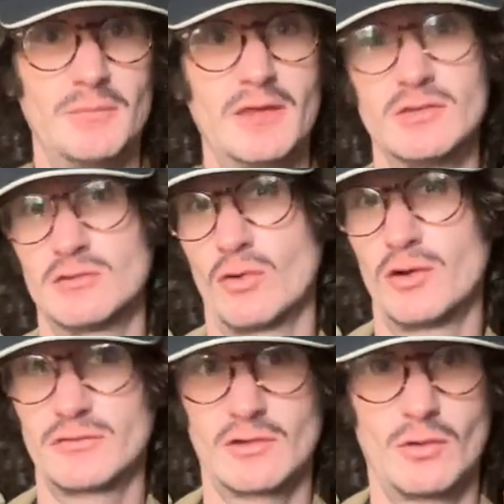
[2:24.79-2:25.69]
they've
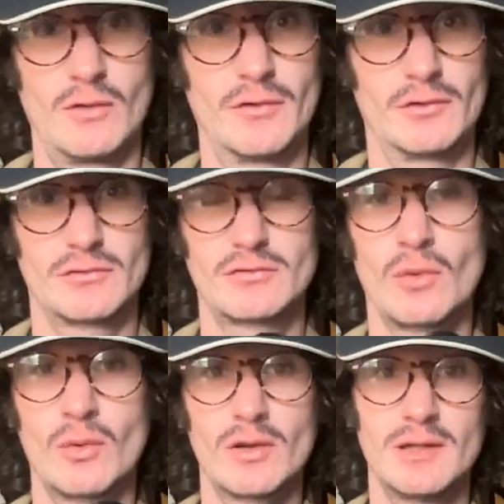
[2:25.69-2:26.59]
exhausted all their
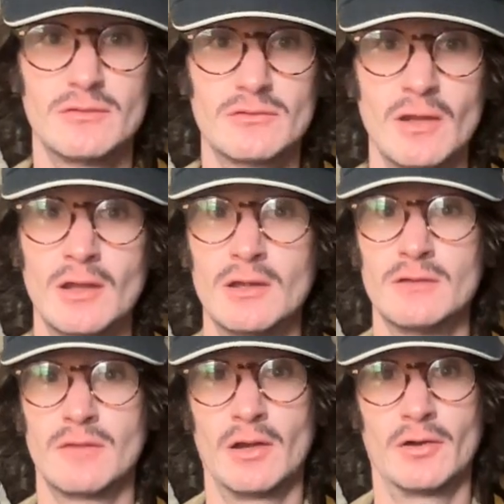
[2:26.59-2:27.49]
stories.
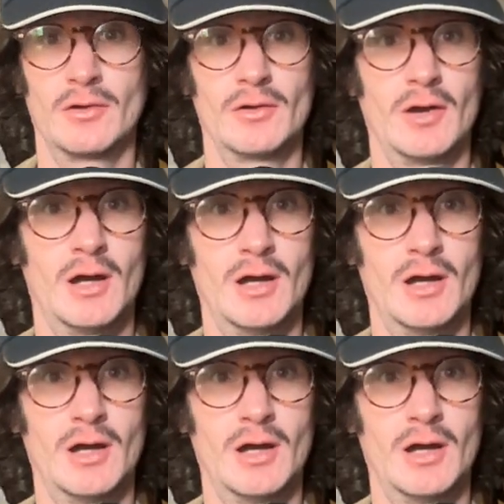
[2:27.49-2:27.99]
They're